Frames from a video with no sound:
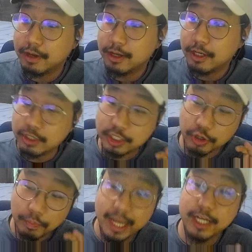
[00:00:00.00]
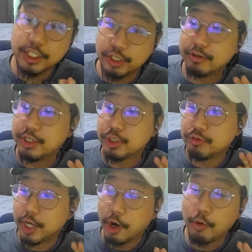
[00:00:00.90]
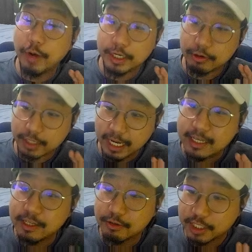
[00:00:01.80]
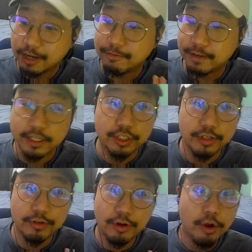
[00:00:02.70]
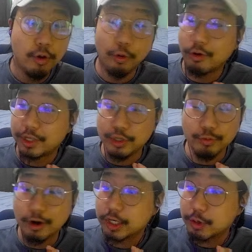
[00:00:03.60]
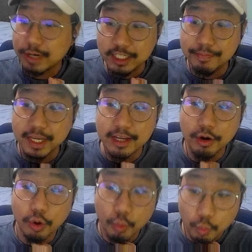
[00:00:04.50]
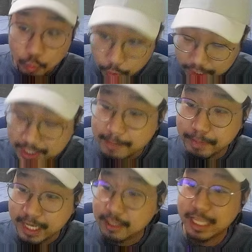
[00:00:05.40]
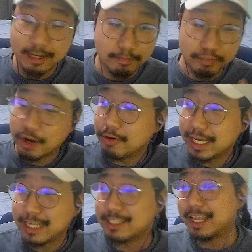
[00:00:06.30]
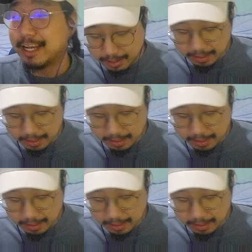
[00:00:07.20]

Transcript: So make sure you know what you're getting yourself into, or you are going to be really like, bro, it's like, the